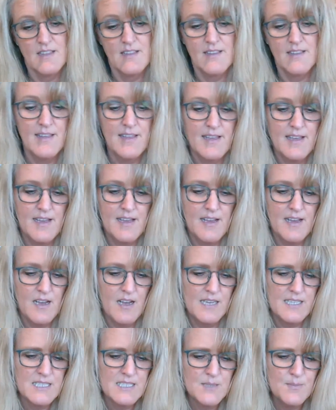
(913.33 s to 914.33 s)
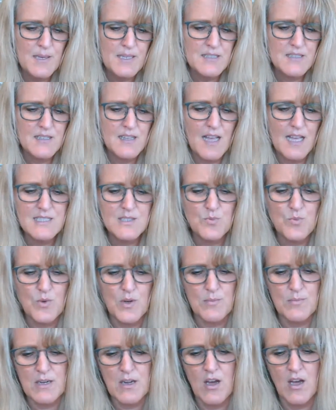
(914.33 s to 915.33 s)
Yeah, I expect that's
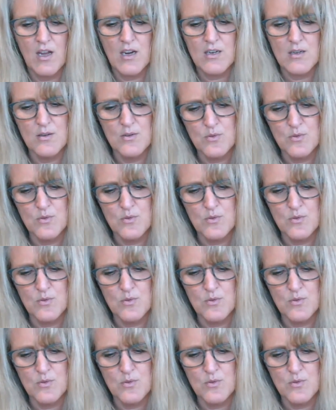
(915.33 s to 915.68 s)
what McGonagall